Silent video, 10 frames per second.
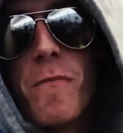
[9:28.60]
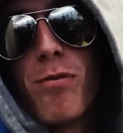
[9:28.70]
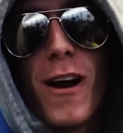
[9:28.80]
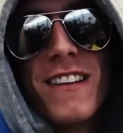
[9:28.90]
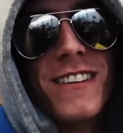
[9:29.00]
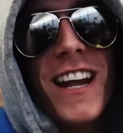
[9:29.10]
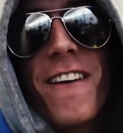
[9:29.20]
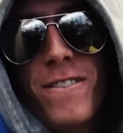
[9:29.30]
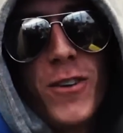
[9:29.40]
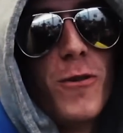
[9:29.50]
in the present
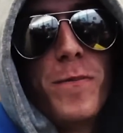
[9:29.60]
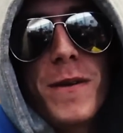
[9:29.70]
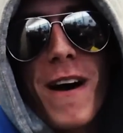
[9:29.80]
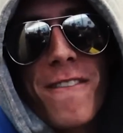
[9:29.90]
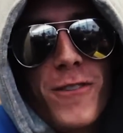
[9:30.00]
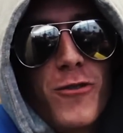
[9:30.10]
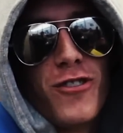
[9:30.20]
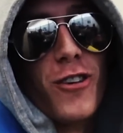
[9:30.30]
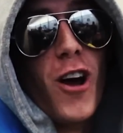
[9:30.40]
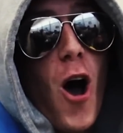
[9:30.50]
if you will be my
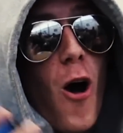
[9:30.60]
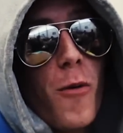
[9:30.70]
future.